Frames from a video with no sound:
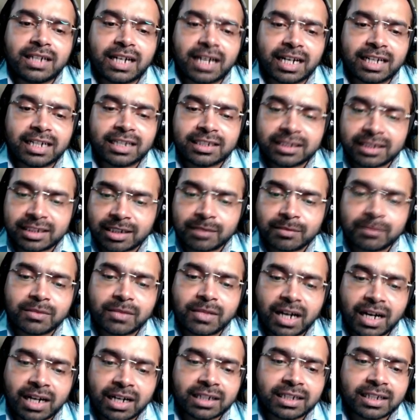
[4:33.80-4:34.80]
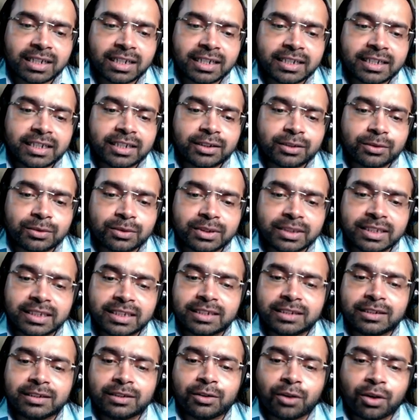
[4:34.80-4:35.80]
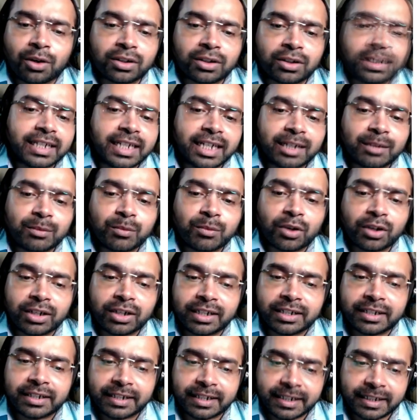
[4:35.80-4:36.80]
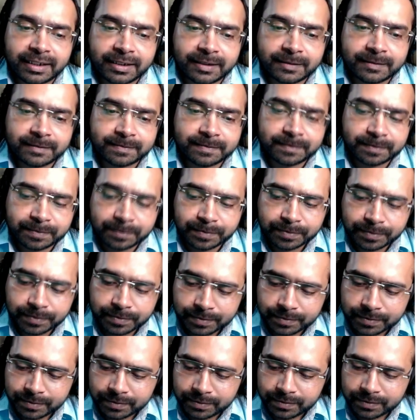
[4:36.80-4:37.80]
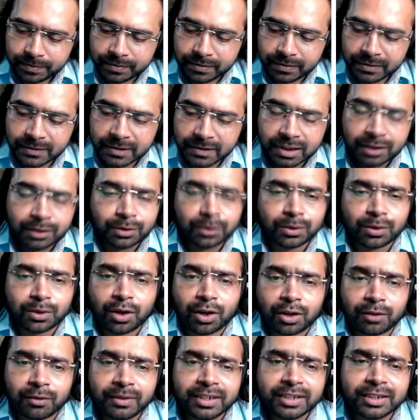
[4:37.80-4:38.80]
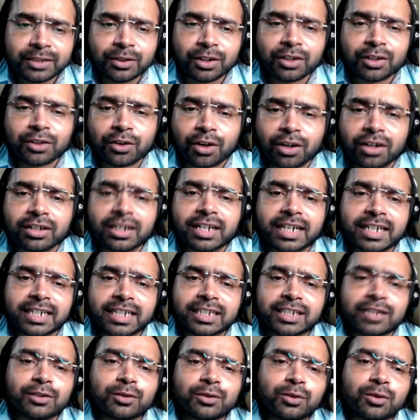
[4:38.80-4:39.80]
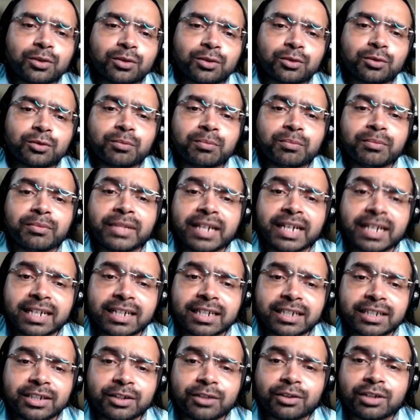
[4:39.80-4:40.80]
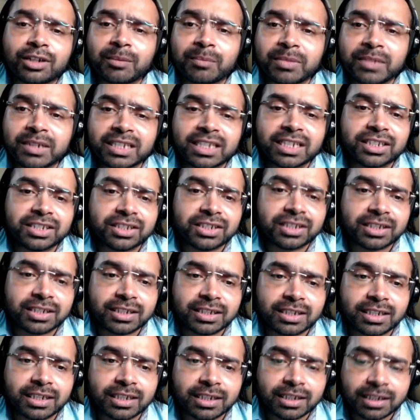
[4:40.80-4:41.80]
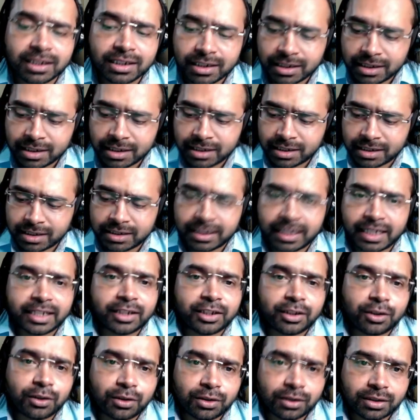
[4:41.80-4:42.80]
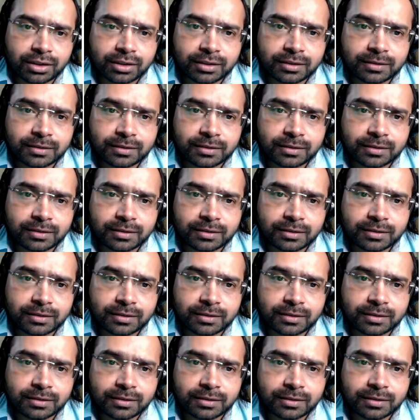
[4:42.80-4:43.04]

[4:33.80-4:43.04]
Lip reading: and some are related to the logging and monitoring. So always you are not writing a code to make your application secure.